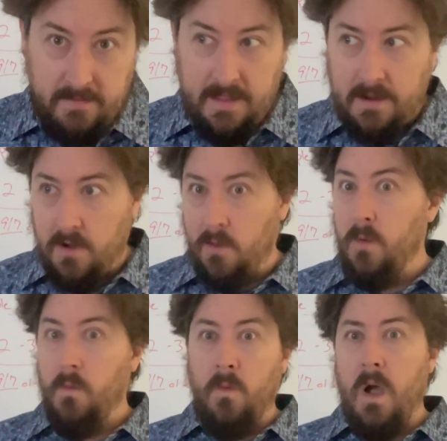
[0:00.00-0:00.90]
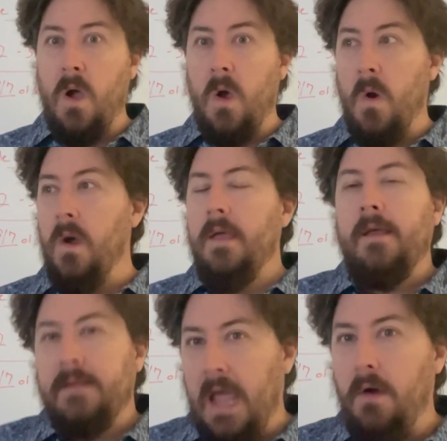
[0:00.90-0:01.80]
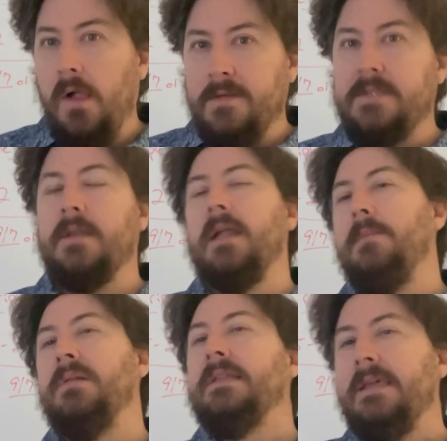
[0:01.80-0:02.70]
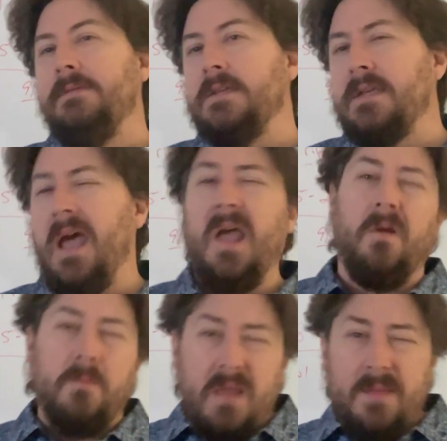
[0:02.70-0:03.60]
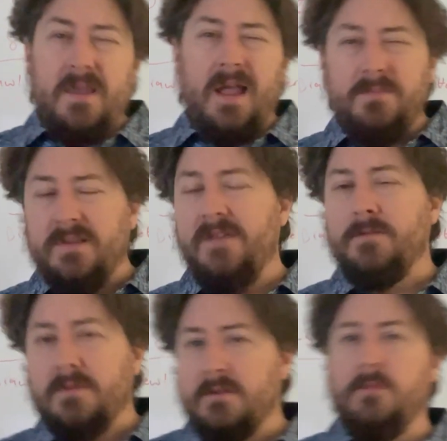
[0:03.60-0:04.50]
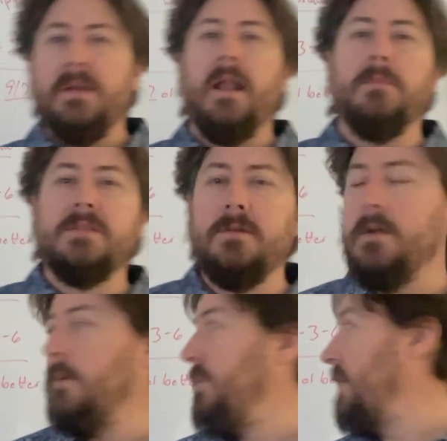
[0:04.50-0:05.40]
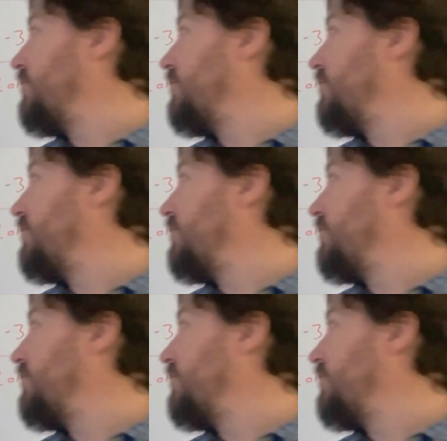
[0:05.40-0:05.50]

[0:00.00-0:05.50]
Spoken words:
They go, whoa, now all of a sudden I believe this guy, or maybe I believe him a little bit. I'm still gonna pitch